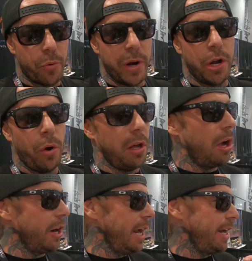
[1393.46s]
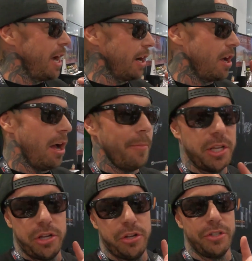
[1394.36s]
to recoilrda.com
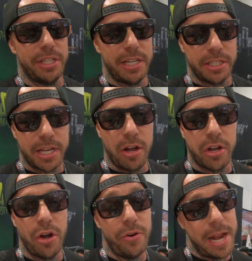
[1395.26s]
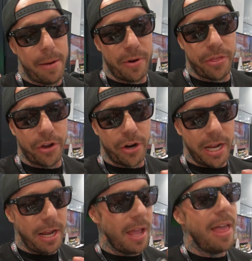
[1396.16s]
and you use the discount code
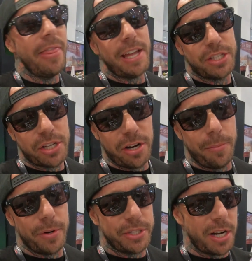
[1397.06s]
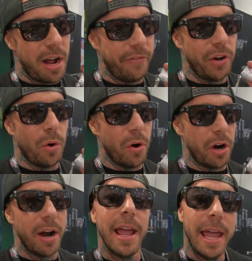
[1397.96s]
NAMBER30, that's 30% off your
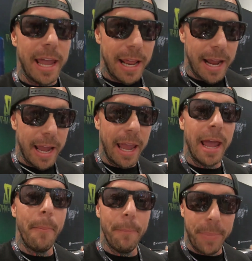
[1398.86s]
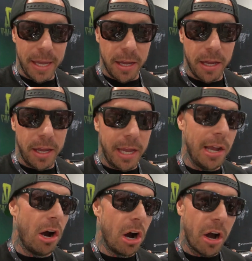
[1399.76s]
order.
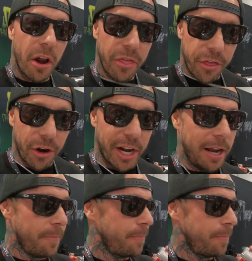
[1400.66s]
N-A-M-B-E-R 30.